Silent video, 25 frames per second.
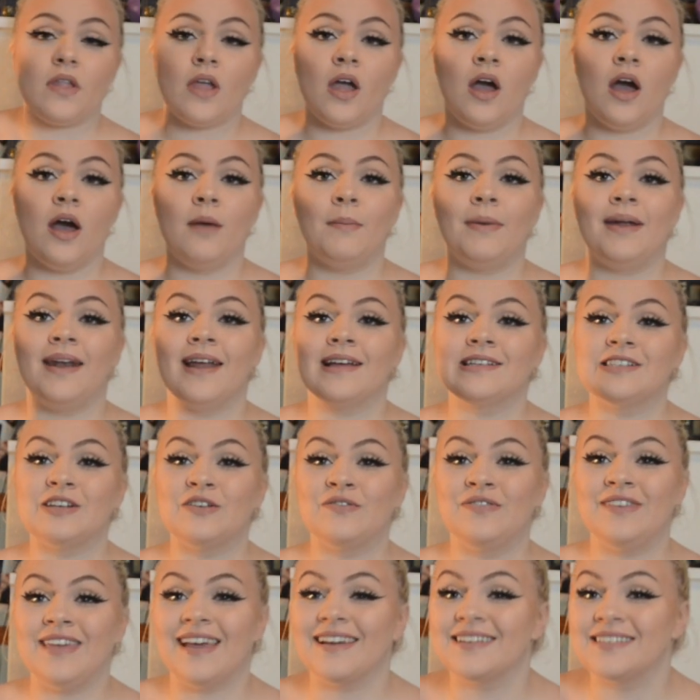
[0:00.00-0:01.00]
And as
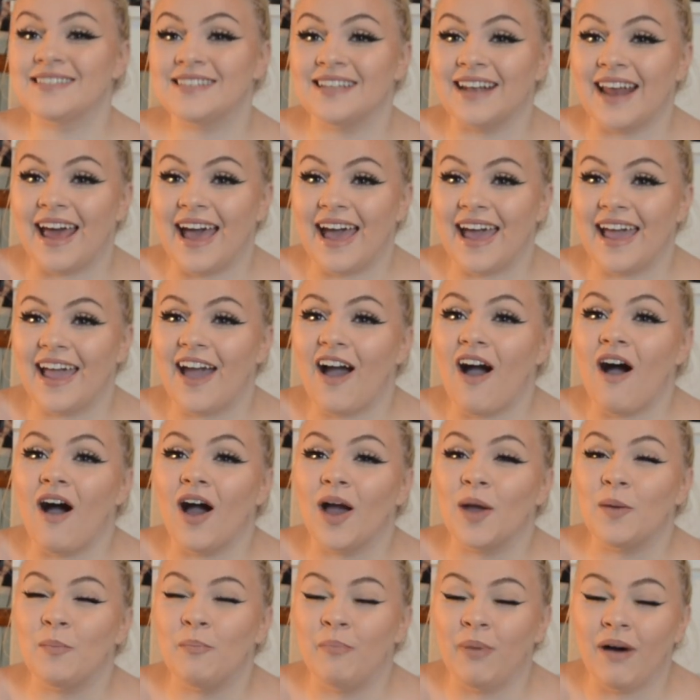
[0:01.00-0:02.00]
of yesterday,
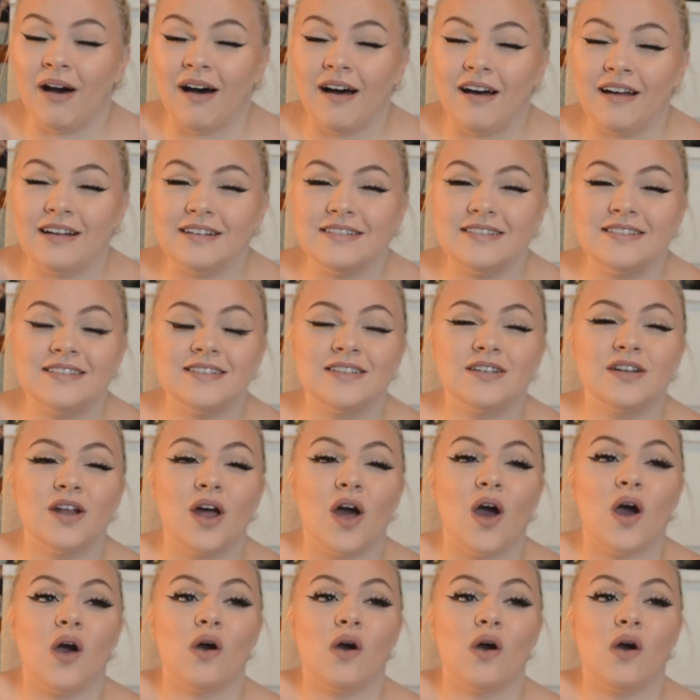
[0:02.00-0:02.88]
I burnt